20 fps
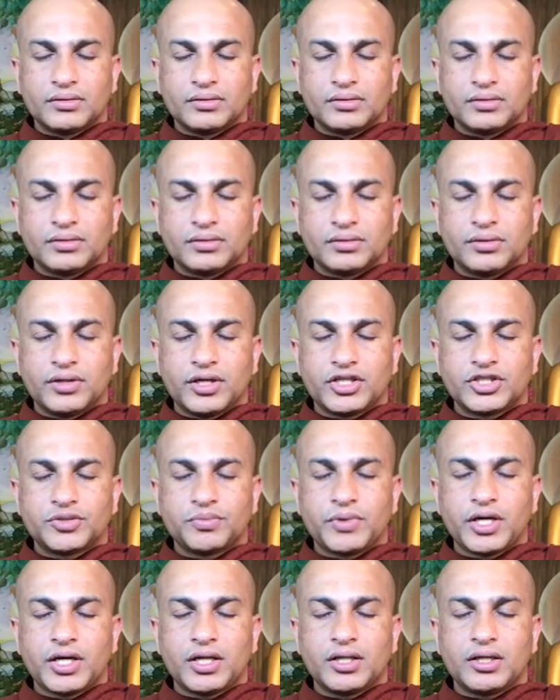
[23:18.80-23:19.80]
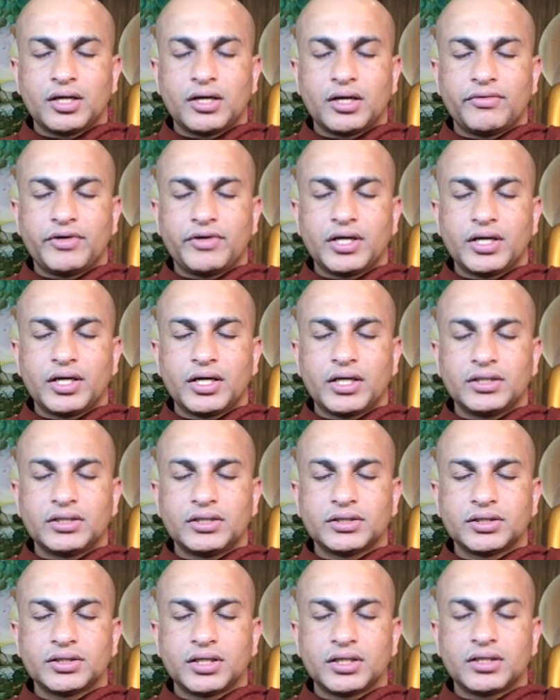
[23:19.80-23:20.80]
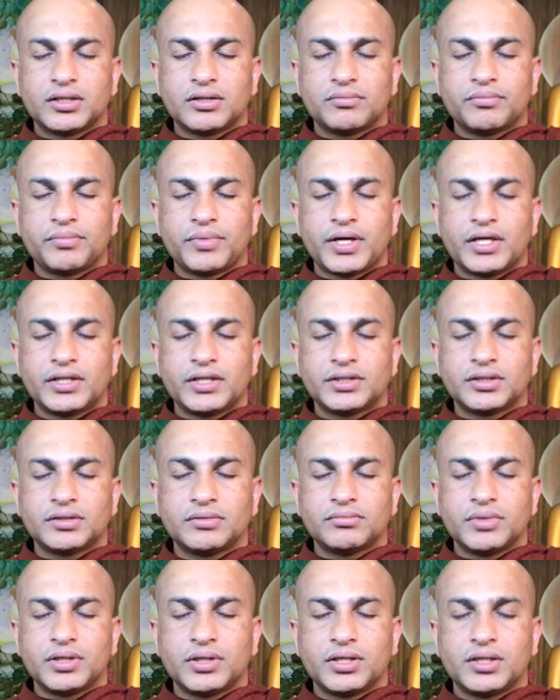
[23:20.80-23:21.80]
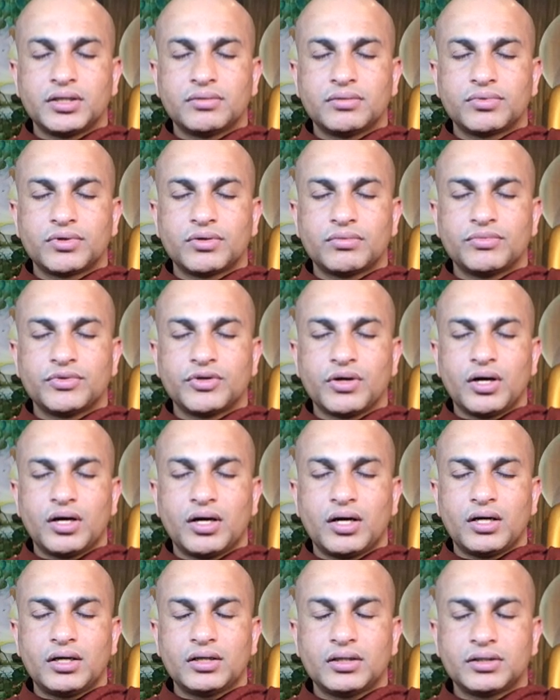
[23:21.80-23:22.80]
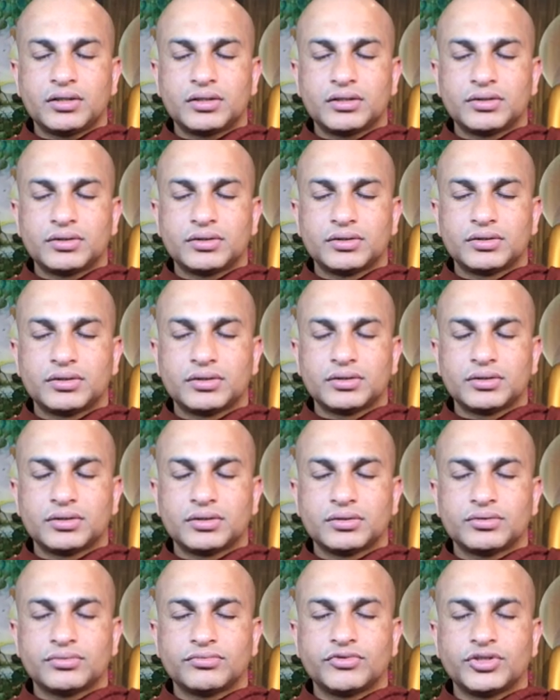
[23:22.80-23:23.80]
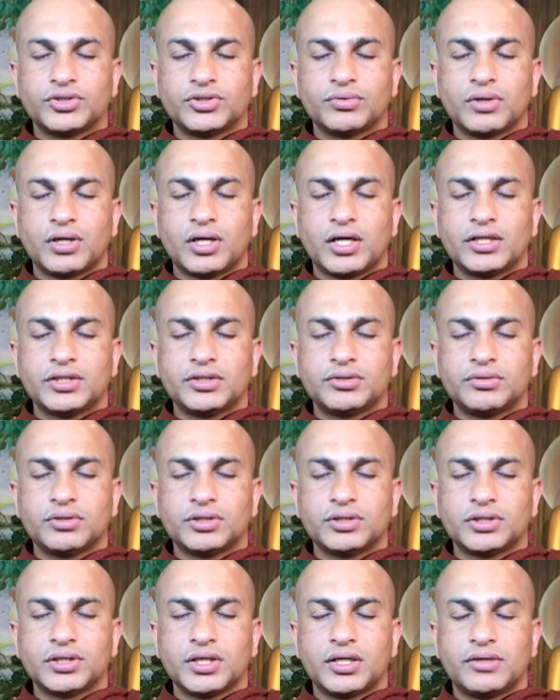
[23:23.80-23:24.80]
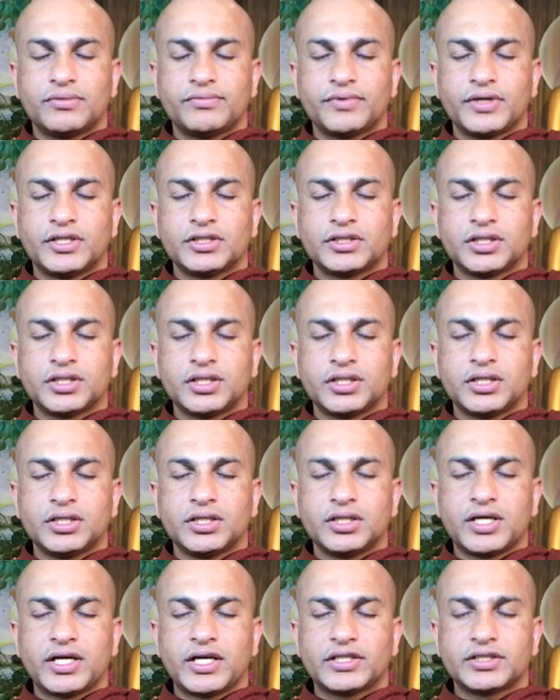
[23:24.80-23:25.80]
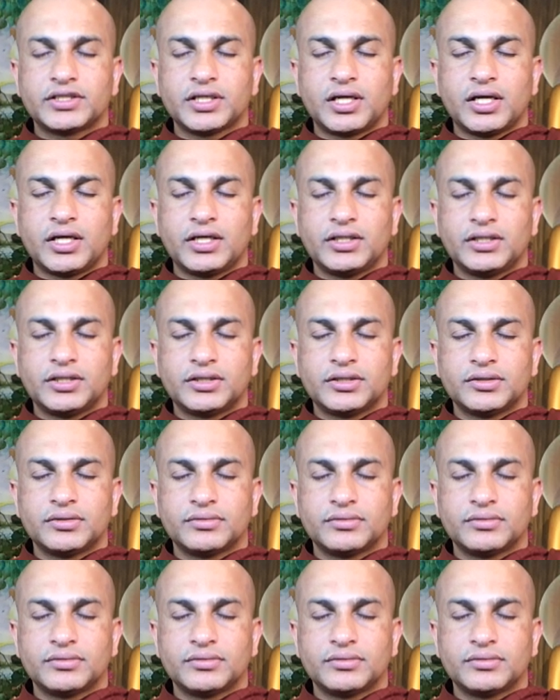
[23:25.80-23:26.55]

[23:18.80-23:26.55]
So expand the loving kindness and compassion beginning from your heart. So visualize yourself and send it as a light.